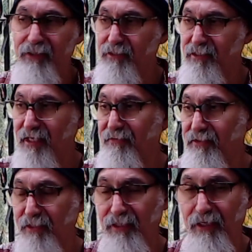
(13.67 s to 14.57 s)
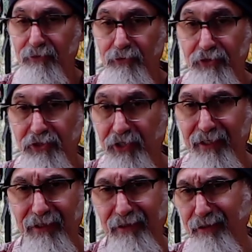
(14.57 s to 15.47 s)
savings account or a
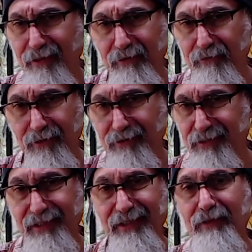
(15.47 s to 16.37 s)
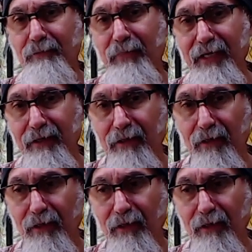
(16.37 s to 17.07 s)
checking account, right, sitting in the bank,